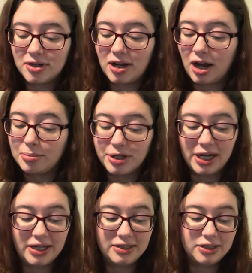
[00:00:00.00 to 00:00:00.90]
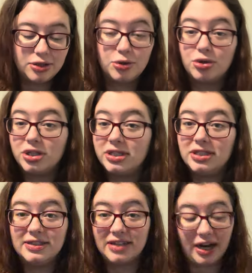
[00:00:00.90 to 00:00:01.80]
comprehend nor
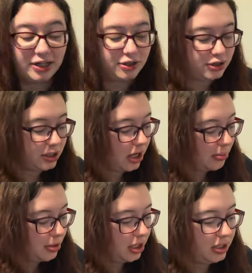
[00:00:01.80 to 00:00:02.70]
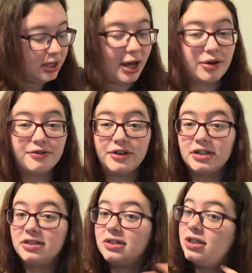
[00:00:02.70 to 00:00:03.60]
desire to comprehend how to
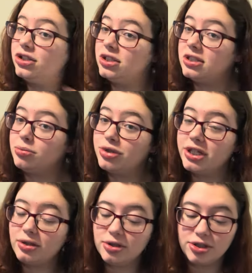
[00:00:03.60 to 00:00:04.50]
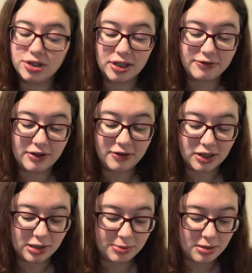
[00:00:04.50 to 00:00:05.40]
fix stitches in brioche if I fuck
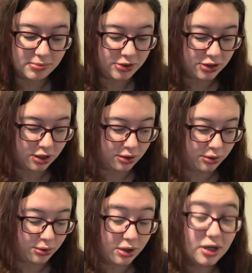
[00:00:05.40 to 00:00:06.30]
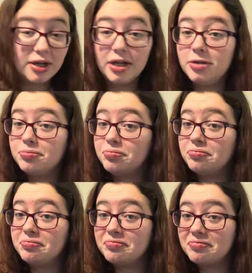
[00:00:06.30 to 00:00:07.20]
them up, so
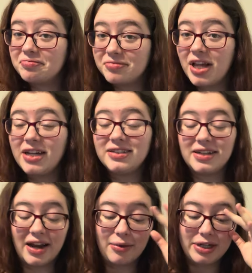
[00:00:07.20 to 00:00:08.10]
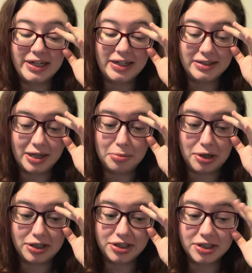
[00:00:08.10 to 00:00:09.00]
that is now a daytime
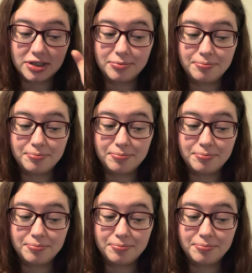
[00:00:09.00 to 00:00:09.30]
project.